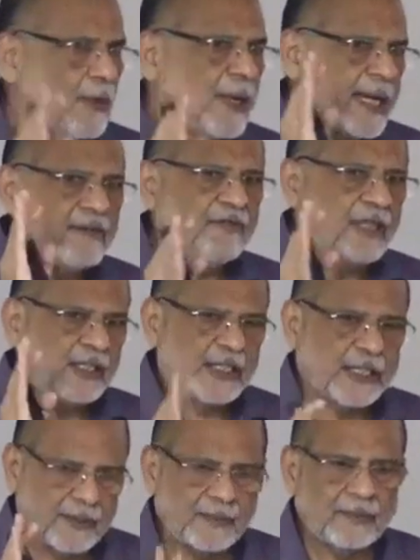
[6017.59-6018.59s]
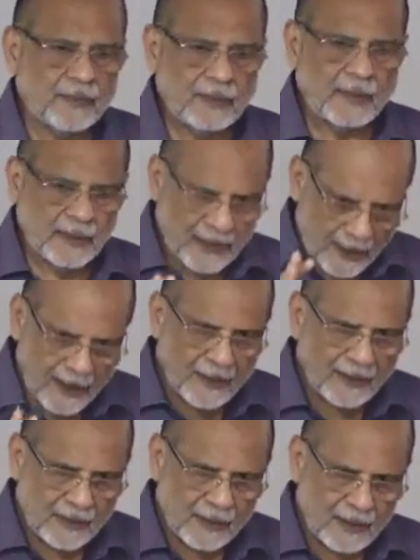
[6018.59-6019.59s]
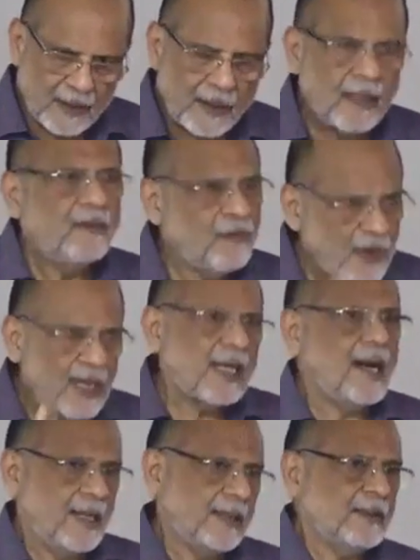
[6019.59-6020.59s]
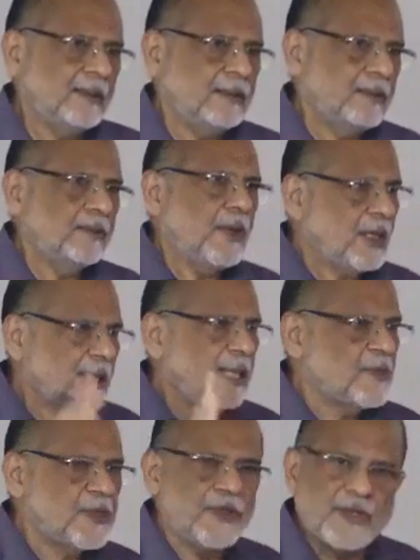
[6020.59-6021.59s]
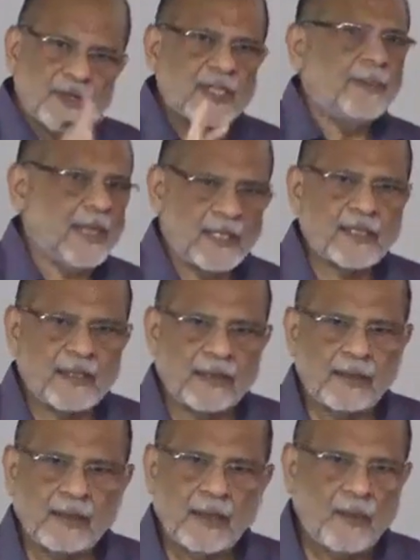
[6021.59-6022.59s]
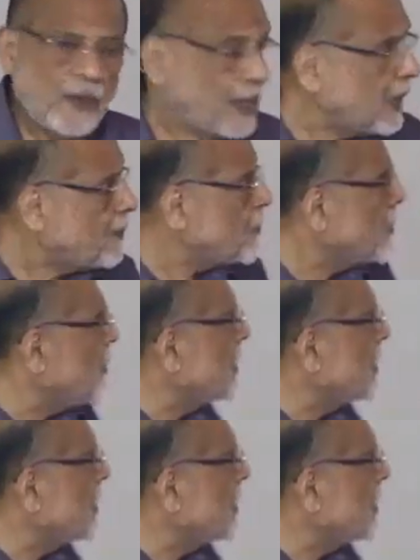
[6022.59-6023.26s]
you can function. Is that clear? Work hard. What comes to you is the best. What comes to you